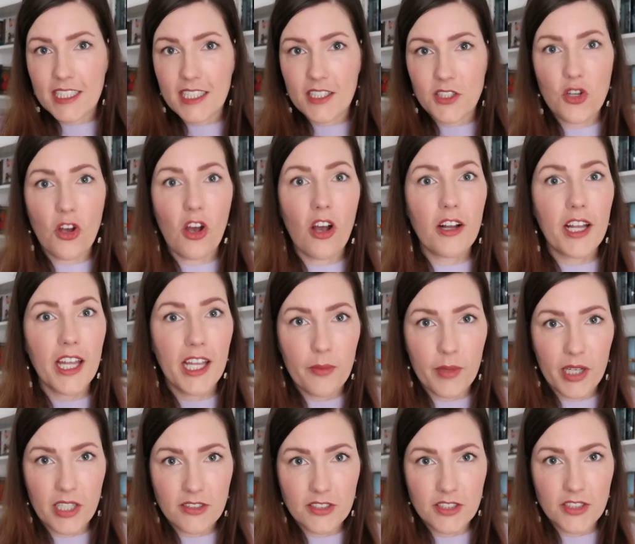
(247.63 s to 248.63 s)
and talking
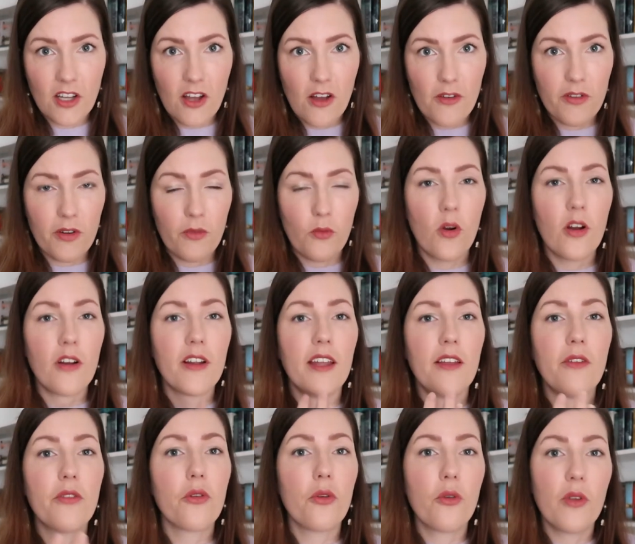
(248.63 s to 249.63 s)
about stuff and
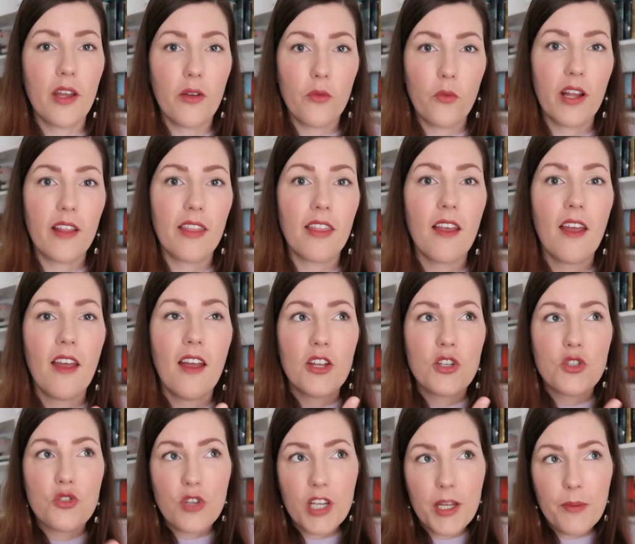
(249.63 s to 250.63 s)
working through it with
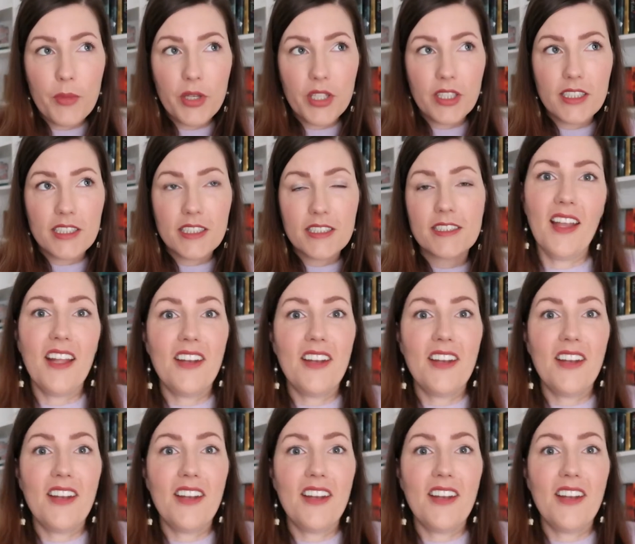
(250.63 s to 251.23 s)
treatment.